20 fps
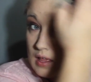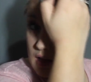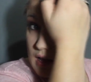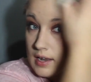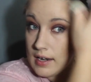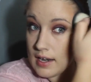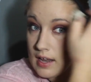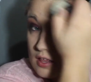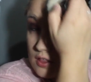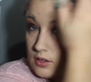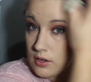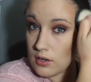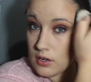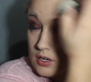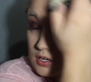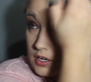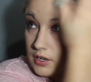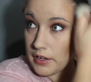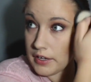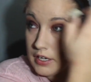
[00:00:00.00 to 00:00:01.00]
Another
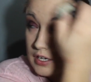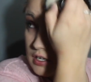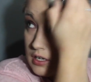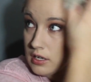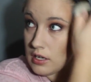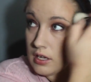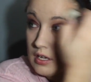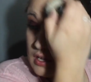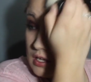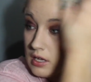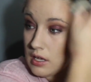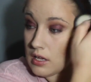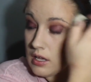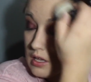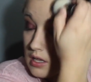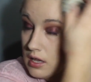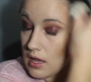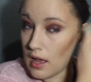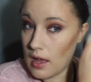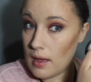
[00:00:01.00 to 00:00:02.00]
good
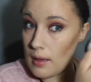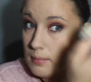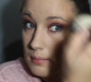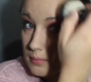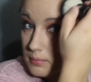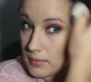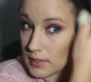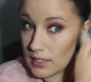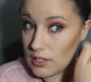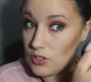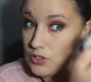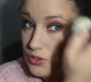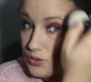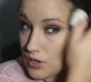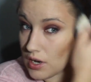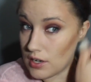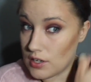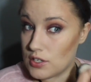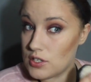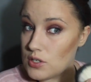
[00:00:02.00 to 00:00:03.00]
like
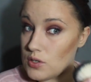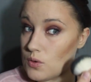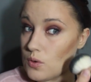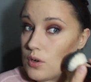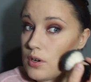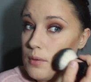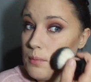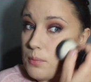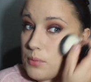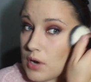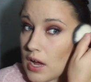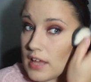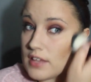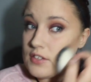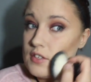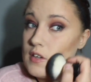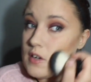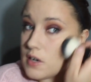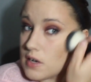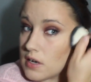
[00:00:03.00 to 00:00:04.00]
drugstore
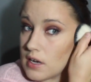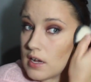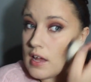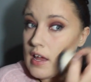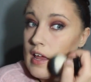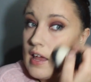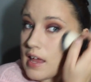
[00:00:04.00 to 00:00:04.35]
bronzer